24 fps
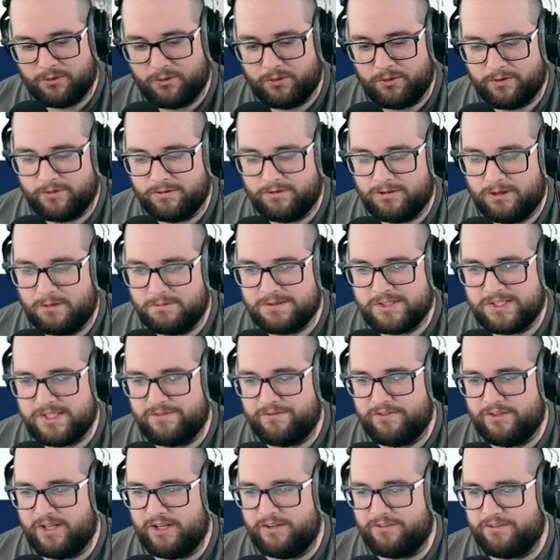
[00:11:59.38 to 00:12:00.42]
quarter, up
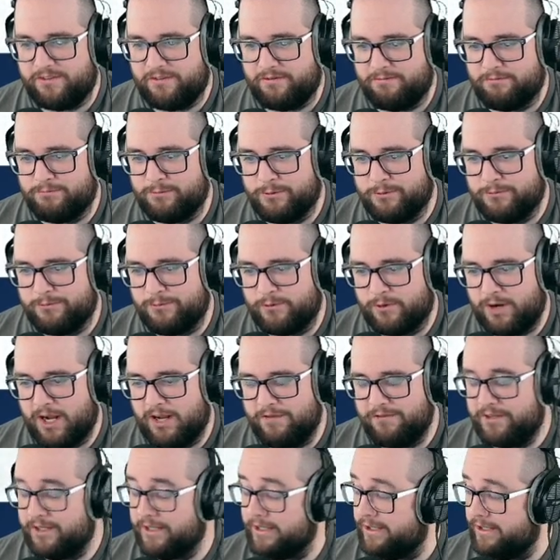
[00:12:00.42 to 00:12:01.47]
seven nothing. We're
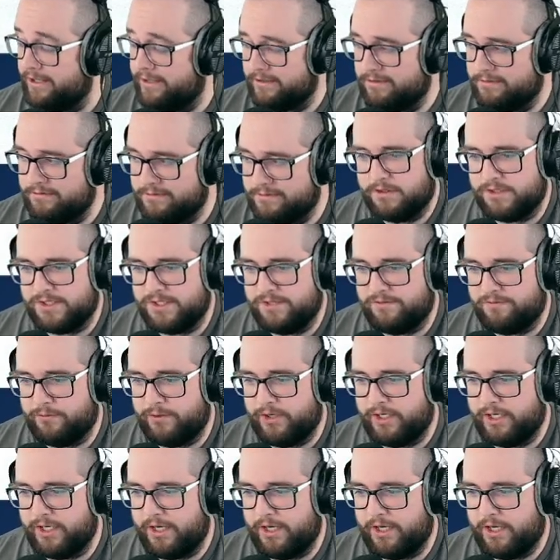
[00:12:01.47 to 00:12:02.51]
driving again. See if we
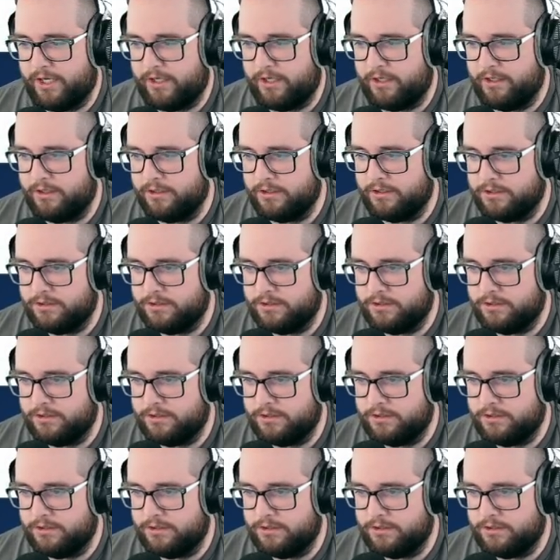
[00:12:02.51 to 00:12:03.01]
can get it in.